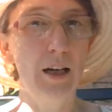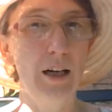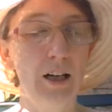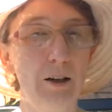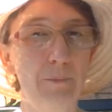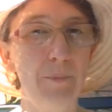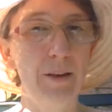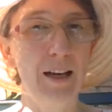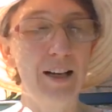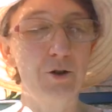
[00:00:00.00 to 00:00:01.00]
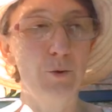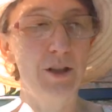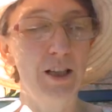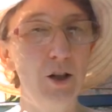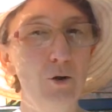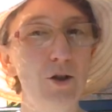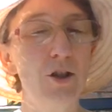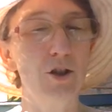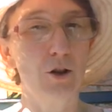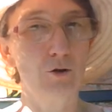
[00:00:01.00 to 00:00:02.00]
that was
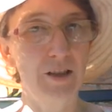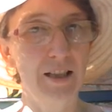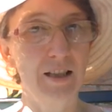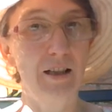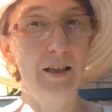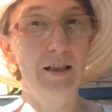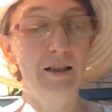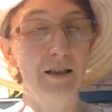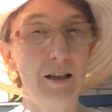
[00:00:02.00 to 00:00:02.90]
used to criticize